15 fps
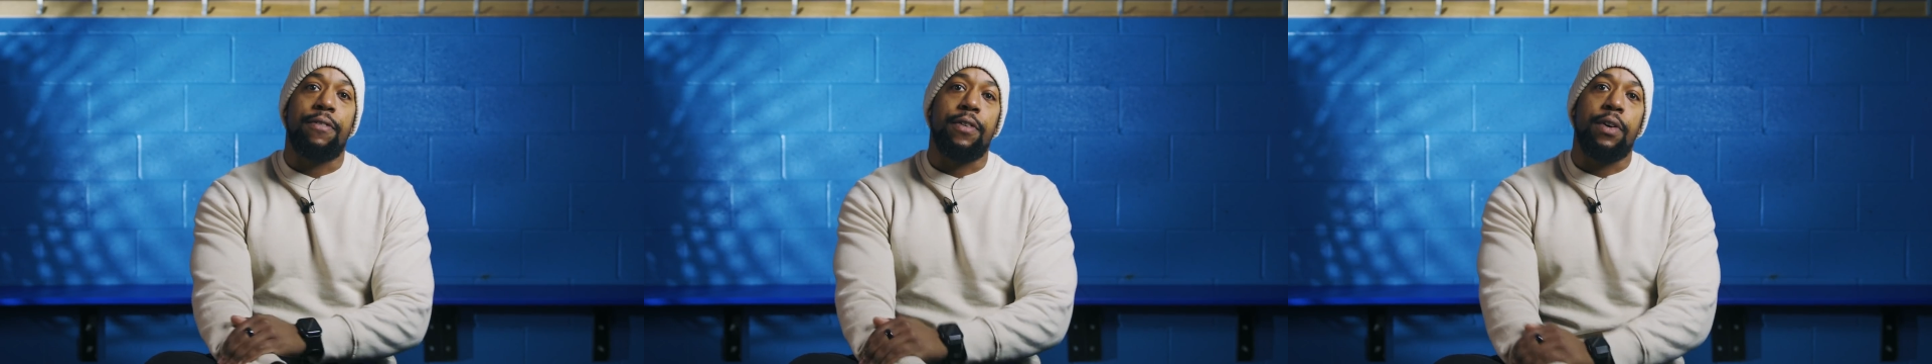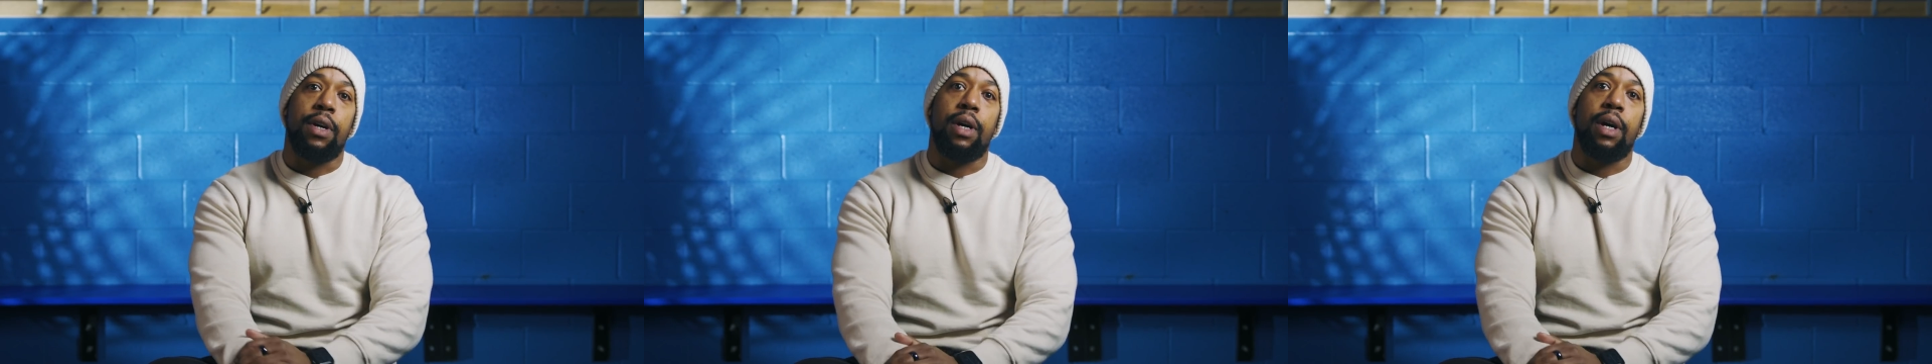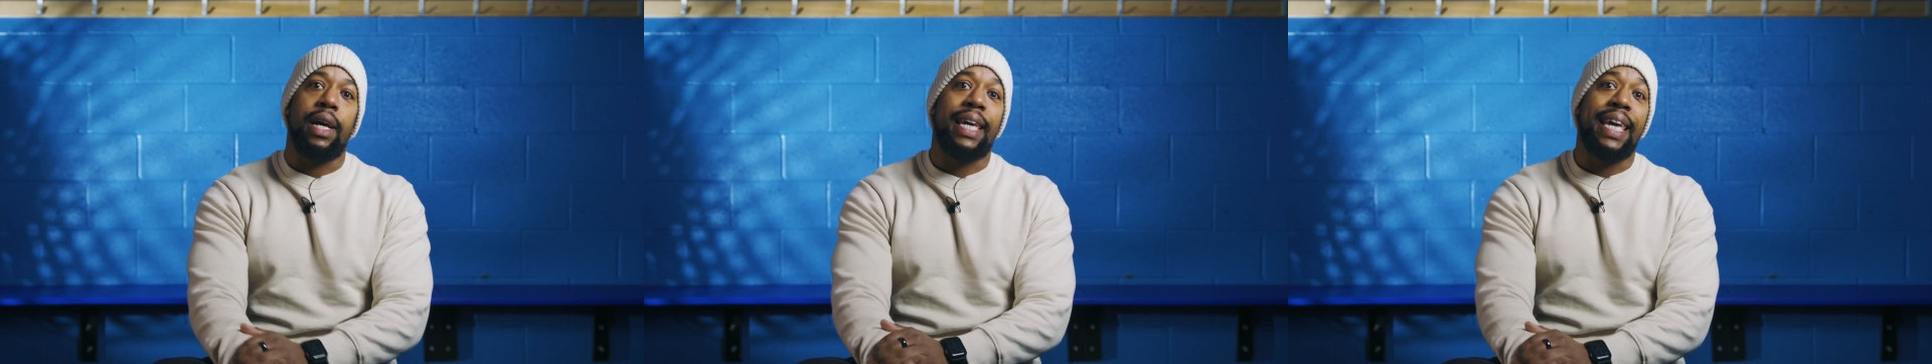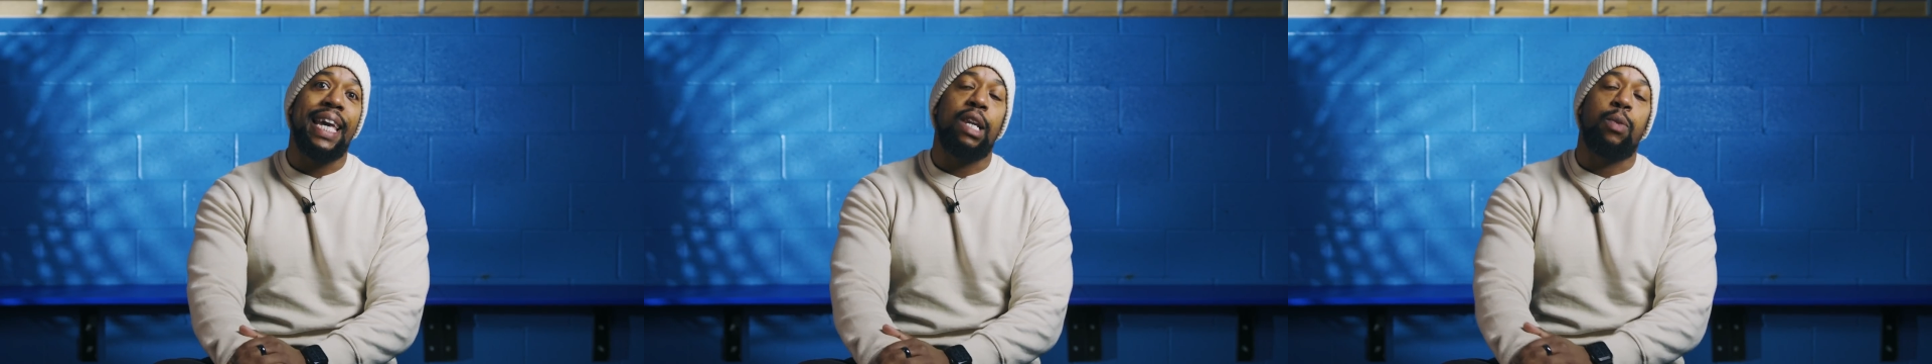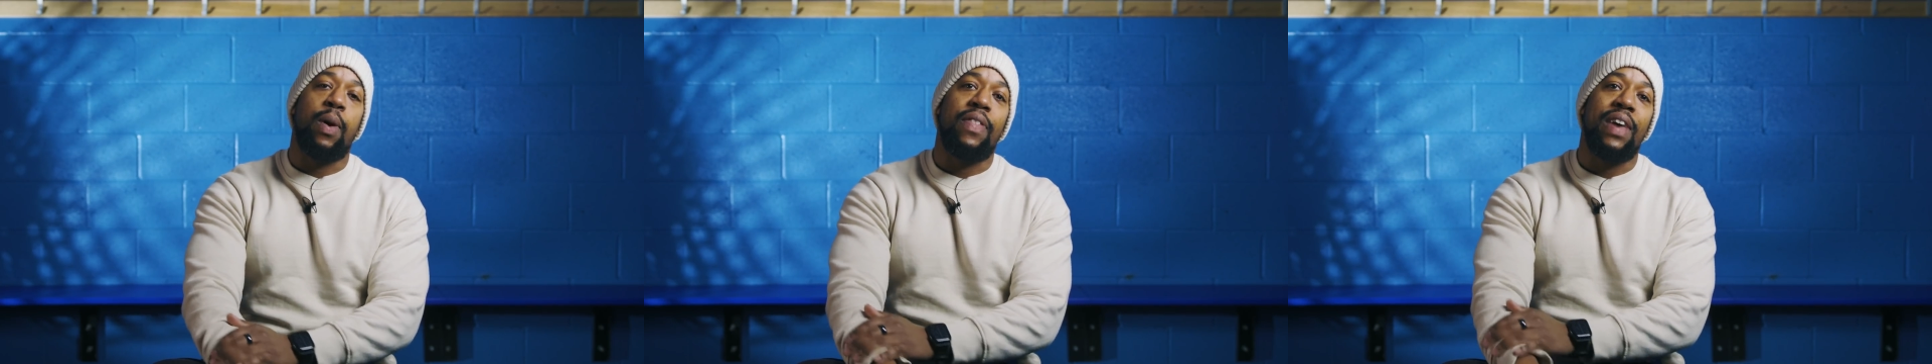for a
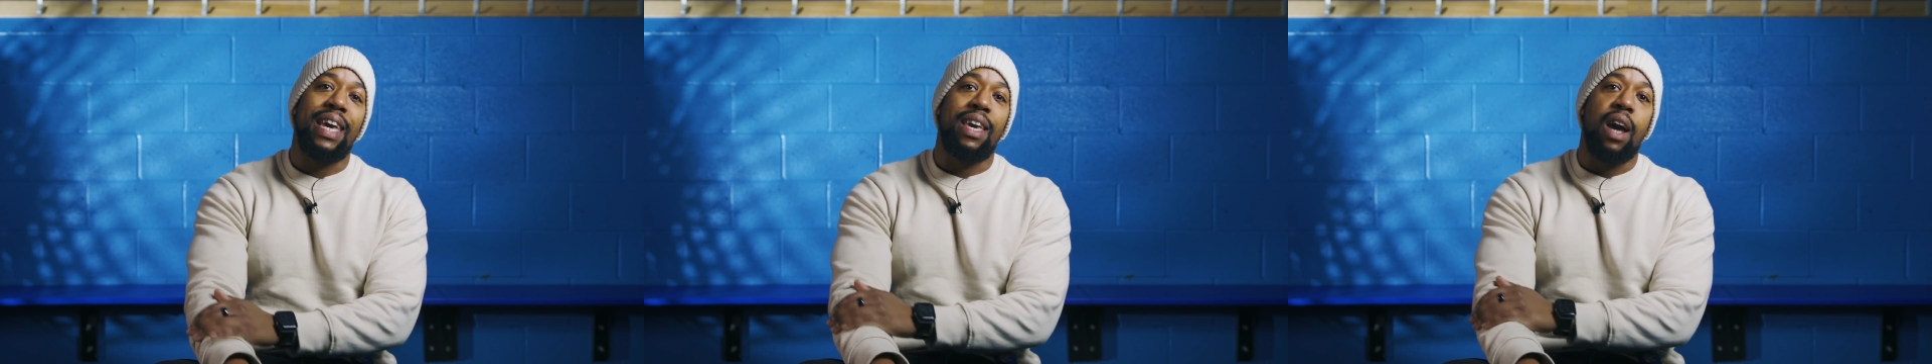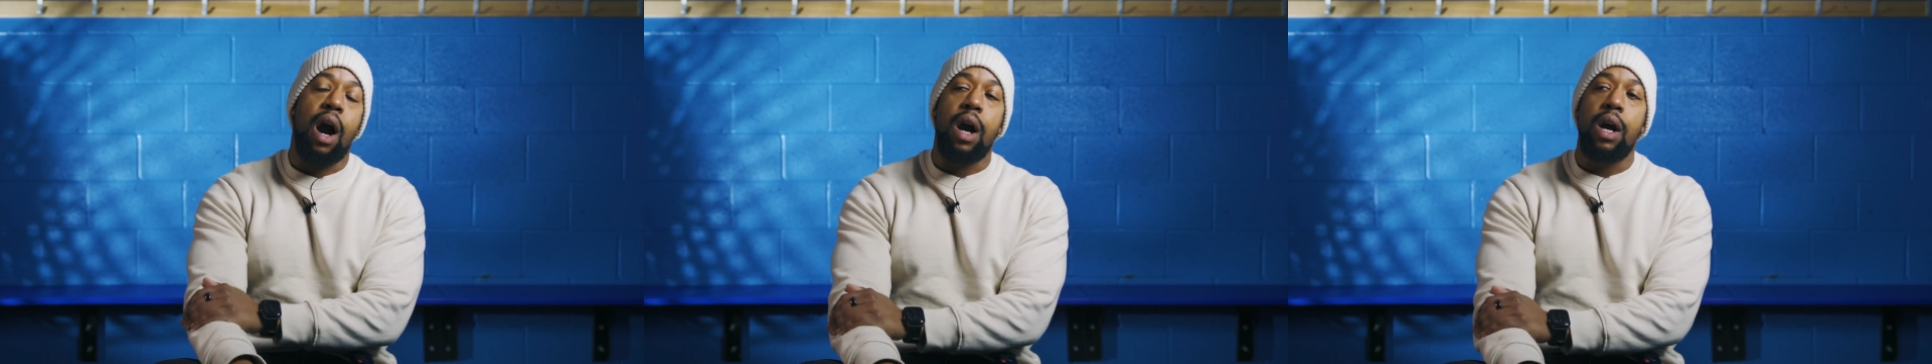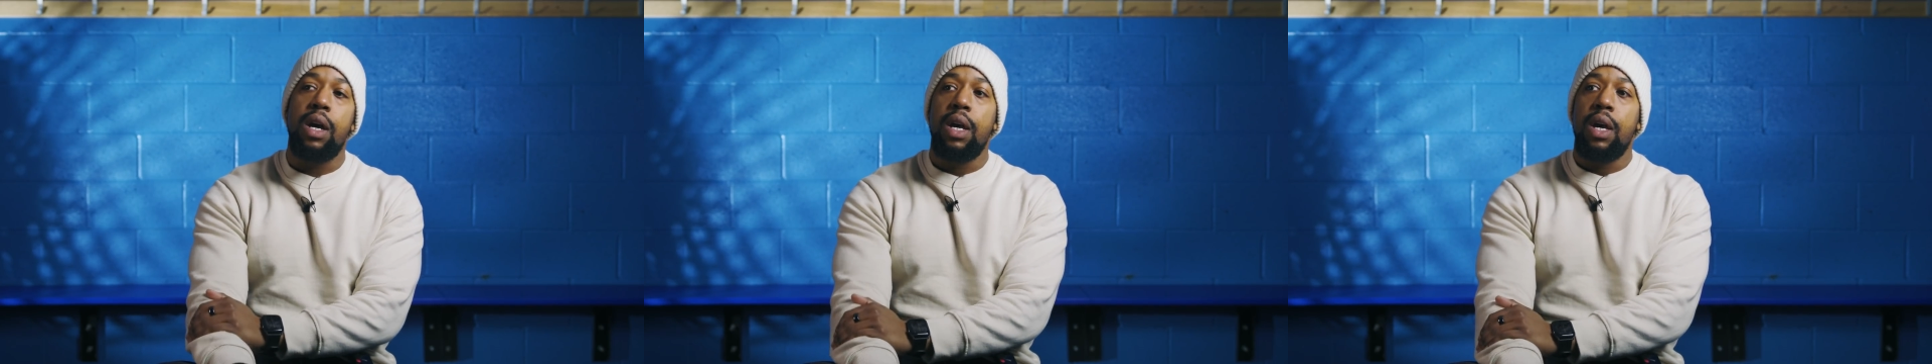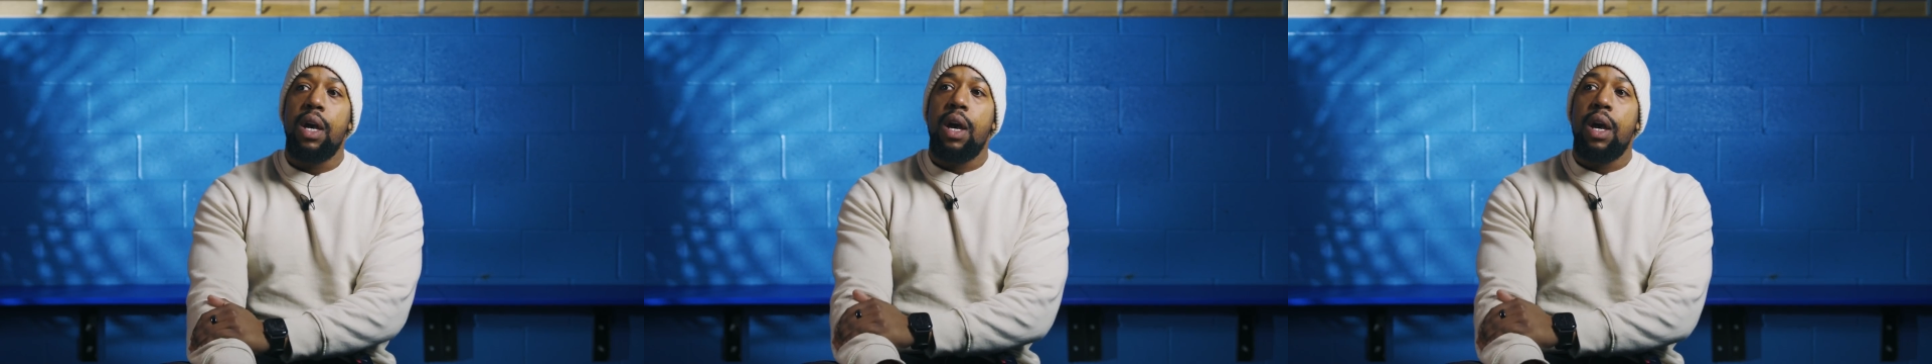kid when they're young,